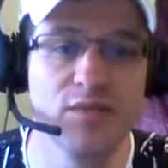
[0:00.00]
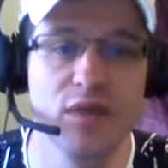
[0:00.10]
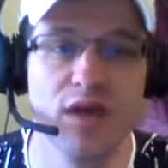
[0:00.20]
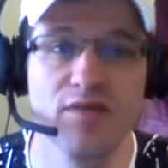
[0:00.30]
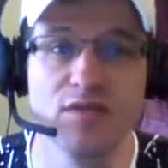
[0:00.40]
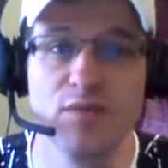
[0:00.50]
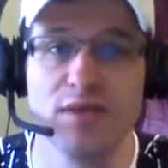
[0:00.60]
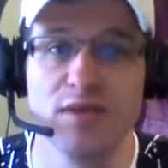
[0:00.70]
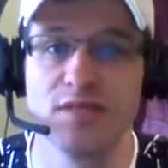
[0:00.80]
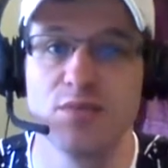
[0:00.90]
been averaging
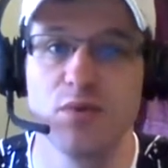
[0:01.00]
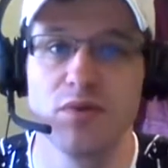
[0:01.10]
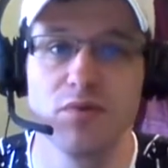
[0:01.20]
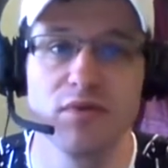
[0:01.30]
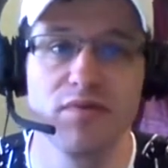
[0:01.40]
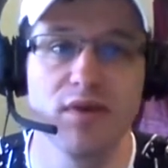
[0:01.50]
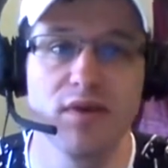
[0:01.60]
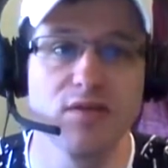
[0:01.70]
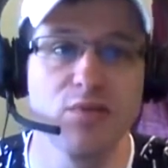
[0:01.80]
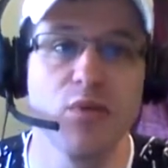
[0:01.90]
about 6.3
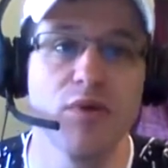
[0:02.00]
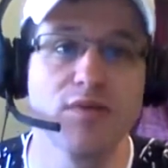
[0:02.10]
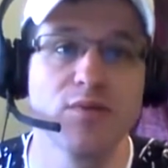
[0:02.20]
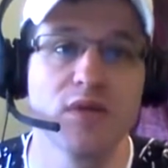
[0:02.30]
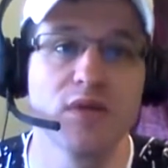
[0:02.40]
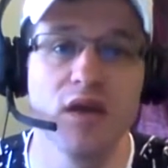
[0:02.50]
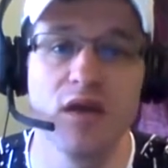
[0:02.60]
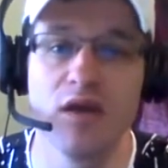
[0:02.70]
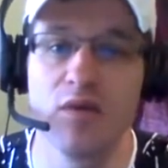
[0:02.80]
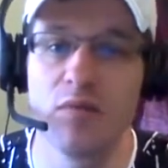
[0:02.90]
fantasy points per
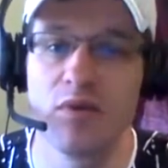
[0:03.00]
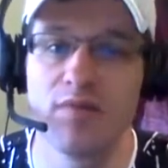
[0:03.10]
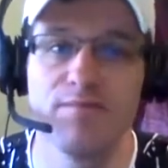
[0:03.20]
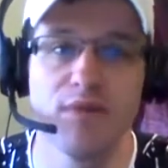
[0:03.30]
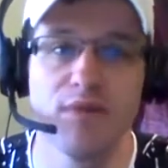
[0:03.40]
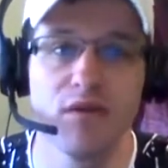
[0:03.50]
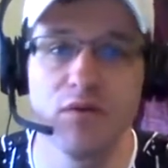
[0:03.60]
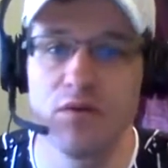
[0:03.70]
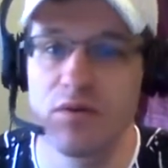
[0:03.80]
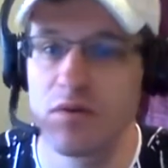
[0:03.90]
game on
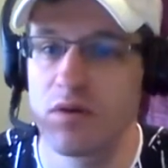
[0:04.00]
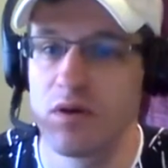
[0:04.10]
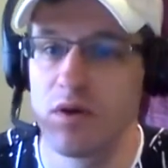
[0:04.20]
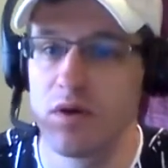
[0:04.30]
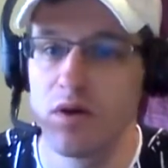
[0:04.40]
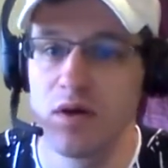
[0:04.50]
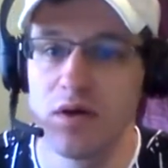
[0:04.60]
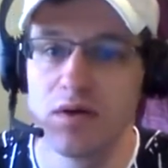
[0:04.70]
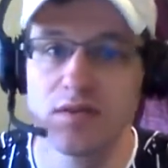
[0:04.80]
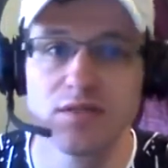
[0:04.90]
FanDuel.
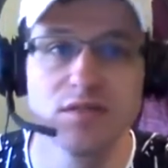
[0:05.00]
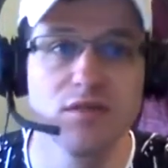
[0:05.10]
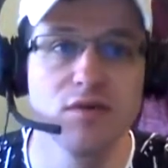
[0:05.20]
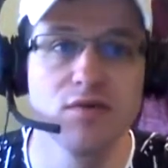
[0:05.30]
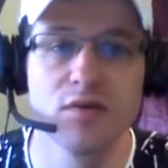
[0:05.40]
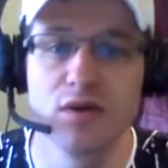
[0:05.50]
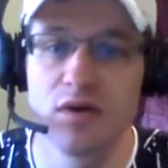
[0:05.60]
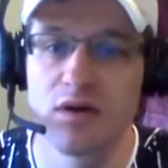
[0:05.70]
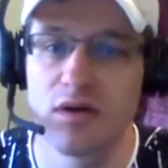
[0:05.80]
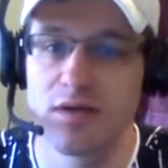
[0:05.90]

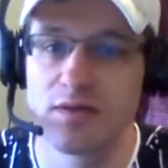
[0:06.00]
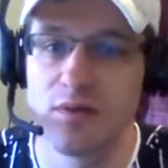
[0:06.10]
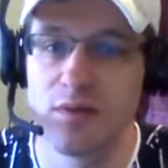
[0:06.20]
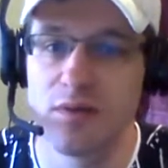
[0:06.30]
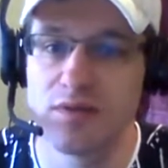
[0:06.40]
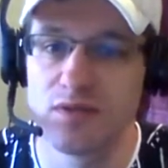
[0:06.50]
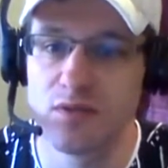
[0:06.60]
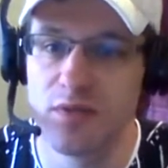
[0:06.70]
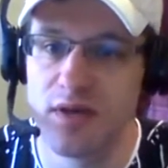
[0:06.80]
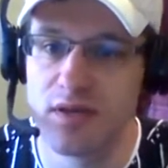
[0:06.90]
So he's not been too
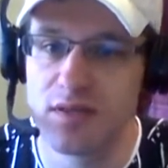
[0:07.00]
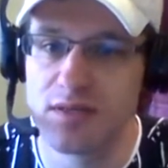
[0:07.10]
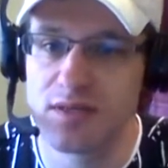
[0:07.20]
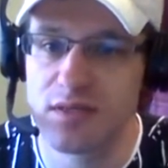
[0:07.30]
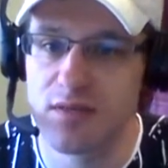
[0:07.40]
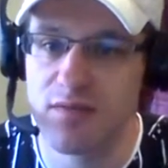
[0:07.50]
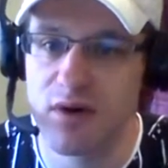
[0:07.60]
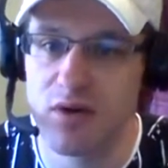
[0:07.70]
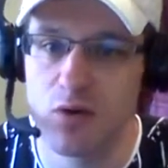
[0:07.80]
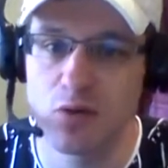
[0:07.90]
bad. Let's see.
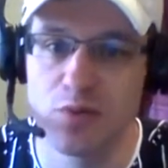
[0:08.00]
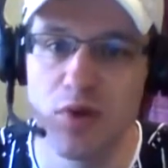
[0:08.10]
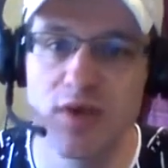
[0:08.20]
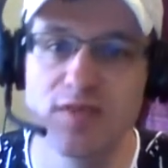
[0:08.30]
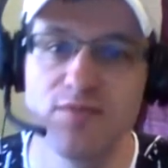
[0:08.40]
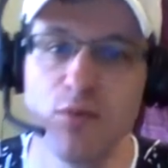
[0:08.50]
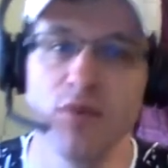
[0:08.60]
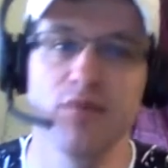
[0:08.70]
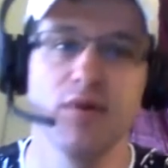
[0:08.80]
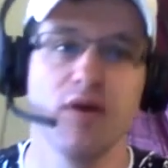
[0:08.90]
Votto's price
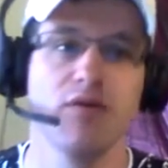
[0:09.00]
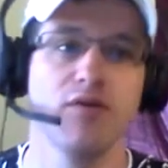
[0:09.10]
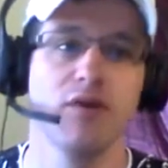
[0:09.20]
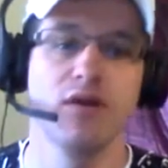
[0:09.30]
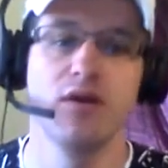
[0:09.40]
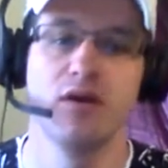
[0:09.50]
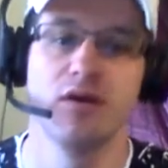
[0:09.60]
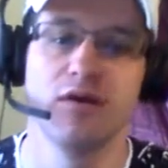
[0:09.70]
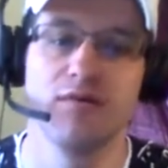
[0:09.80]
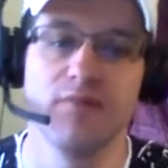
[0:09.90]
4,300
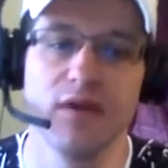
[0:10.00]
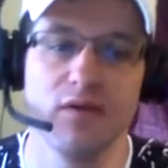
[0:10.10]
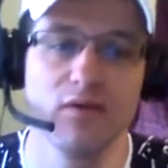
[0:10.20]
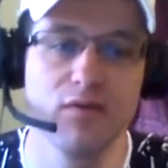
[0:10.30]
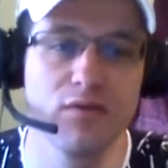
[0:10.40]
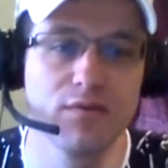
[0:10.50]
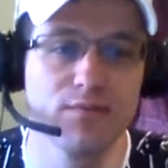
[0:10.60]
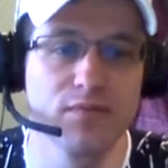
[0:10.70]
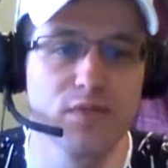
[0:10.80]
on FanDuel.